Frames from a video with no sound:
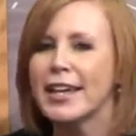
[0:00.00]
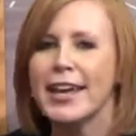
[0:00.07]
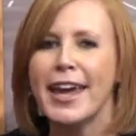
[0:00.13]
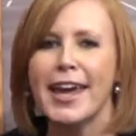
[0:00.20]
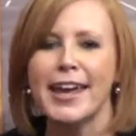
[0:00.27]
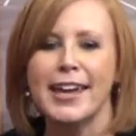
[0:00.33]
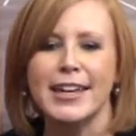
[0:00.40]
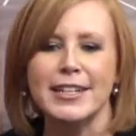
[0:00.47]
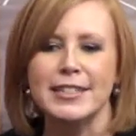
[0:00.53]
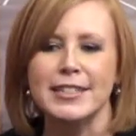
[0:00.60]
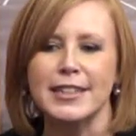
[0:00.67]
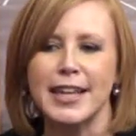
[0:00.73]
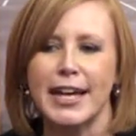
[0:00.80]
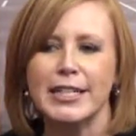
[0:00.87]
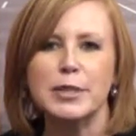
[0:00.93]
And
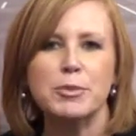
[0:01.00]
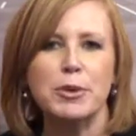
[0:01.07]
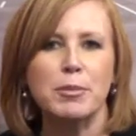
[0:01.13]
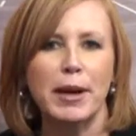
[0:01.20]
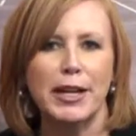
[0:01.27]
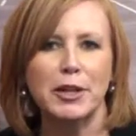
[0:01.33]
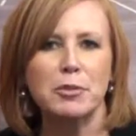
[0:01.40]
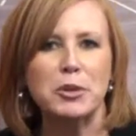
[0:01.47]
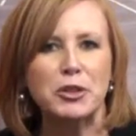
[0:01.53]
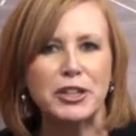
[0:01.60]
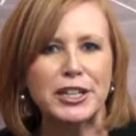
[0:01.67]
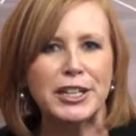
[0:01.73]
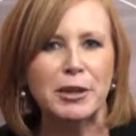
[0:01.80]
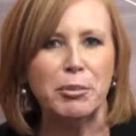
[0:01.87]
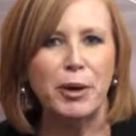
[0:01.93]
that's been my
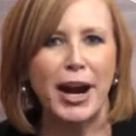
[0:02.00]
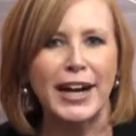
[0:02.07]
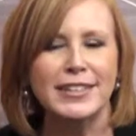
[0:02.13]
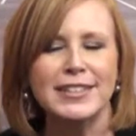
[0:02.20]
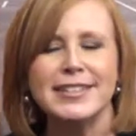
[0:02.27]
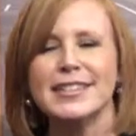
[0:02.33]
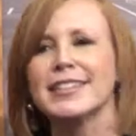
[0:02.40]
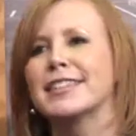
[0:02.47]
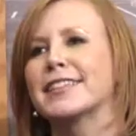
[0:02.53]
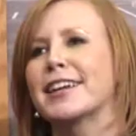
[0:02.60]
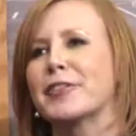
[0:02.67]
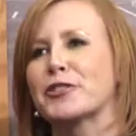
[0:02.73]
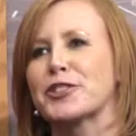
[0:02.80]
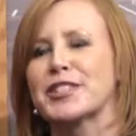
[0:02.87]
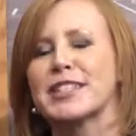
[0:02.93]
community to practice in
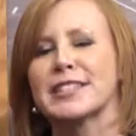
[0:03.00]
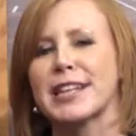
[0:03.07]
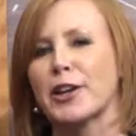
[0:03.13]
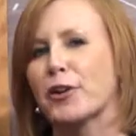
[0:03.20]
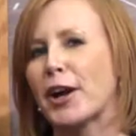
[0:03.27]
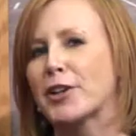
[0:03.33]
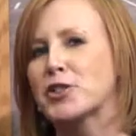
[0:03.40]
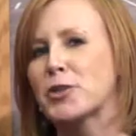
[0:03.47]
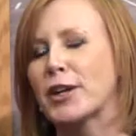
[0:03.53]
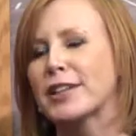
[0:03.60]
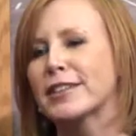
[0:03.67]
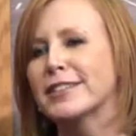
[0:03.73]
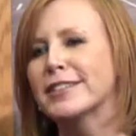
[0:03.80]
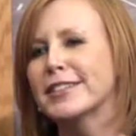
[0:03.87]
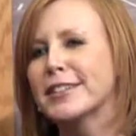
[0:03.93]
ever since I
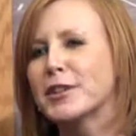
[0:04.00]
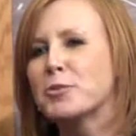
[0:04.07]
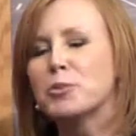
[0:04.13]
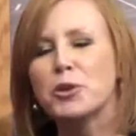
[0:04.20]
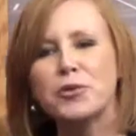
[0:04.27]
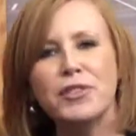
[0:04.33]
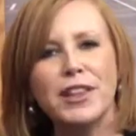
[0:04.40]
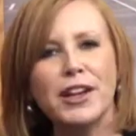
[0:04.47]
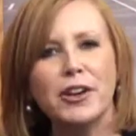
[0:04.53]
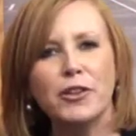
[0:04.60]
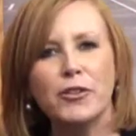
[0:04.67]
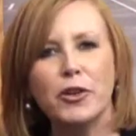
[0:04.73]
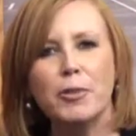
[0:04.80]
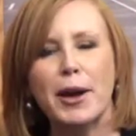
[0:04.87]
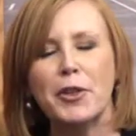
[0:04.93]
graduated. Moved there
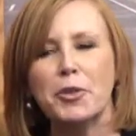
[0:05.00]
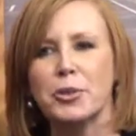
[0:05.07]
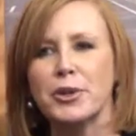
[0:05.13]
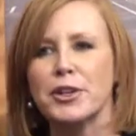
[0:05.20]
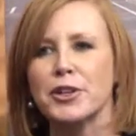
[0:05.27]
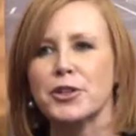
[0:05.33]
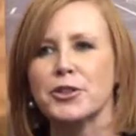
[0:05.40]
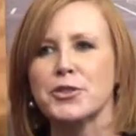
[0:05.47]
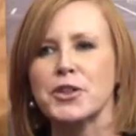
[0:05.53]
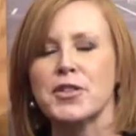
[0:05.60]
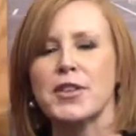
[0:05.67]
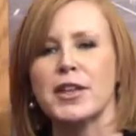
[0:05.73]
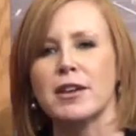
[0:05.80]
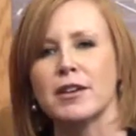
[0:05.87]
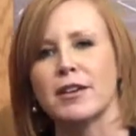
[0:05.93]
for about 3 years, and
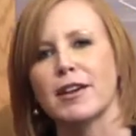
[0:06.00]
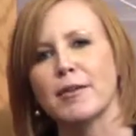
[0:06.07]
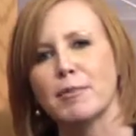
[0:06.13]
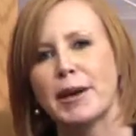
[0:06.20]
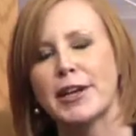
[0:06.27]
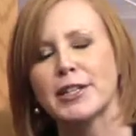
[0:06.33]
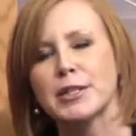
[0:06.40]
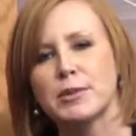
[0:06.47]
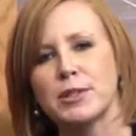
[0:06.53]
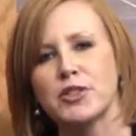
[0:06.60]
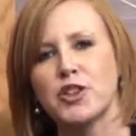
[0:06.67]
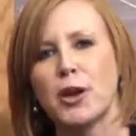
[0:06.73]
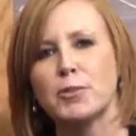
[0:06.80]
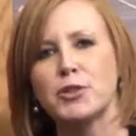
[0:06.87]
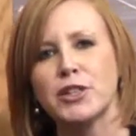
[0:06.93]
then my husband's
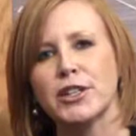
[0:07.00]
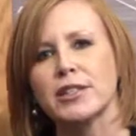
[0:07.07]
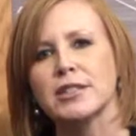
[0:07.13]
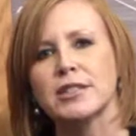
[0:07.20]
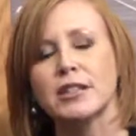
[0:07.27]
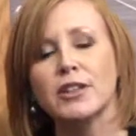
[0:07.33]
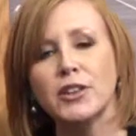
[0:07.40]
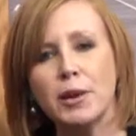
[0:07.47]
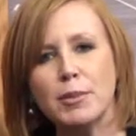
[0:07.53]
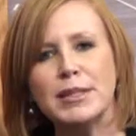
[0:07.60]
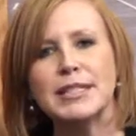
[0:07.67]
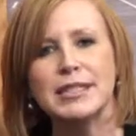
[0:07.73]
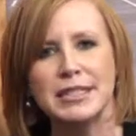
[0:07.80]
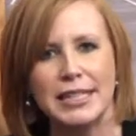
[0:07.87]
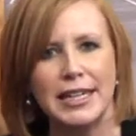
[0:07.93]
job took us to
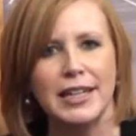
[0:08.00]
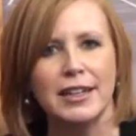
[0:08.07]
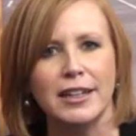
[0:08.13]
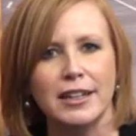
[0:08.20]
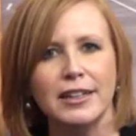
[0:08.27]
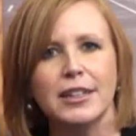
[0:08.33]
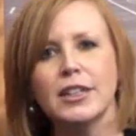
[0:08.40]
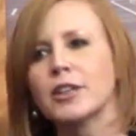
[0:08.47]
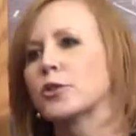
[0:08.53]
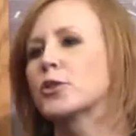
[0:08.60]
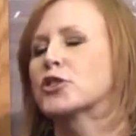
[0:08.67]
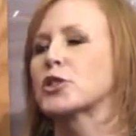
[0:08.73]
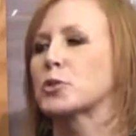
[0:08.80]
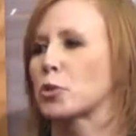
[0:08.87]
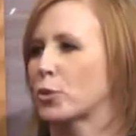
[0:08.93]
Columbus, Indiana,
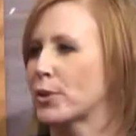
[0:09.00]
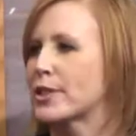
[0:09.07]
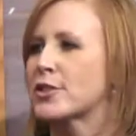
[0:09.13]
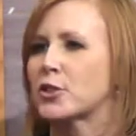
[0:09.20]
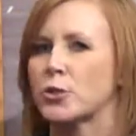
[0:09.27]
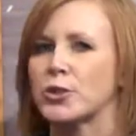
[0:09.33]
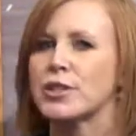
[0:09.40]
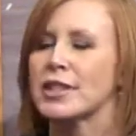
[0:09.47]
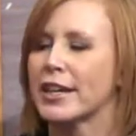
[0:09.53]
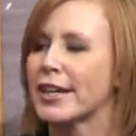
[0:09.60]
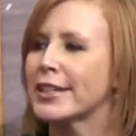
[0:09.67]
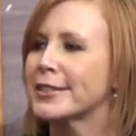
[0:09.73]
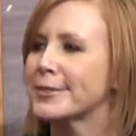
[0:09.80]
which is where we still reside.